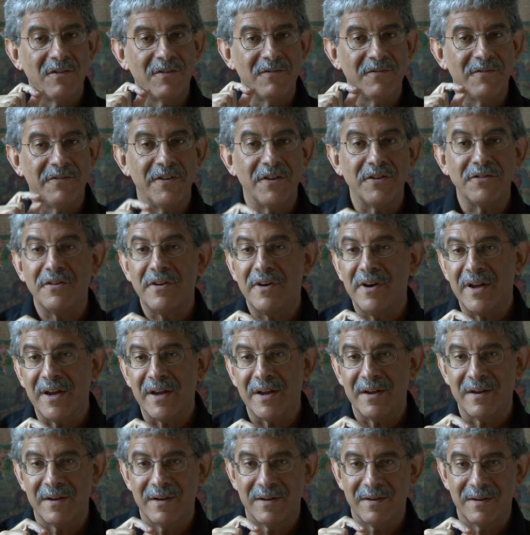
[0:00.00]

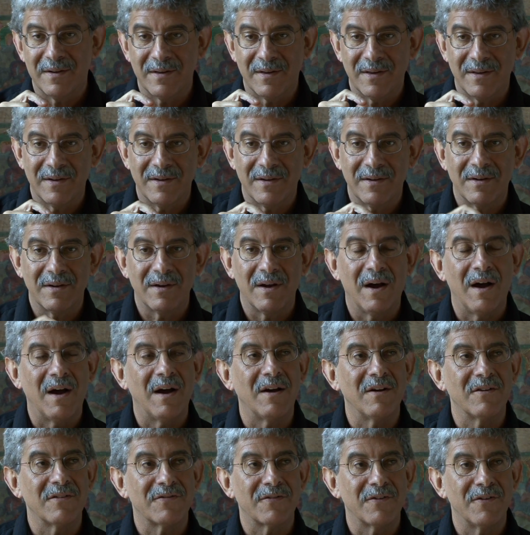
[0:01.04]
visiting
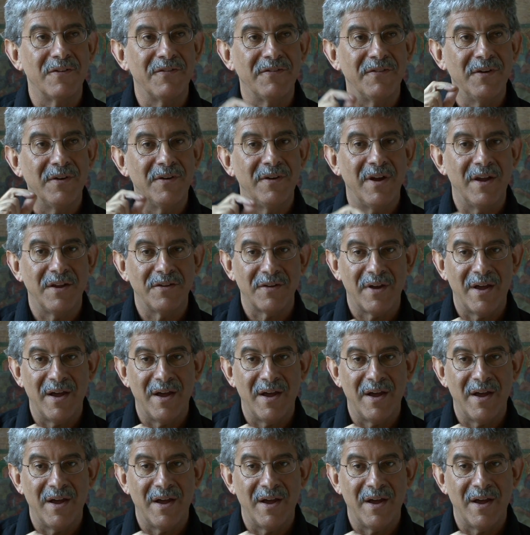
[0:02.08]
uh, for a few days.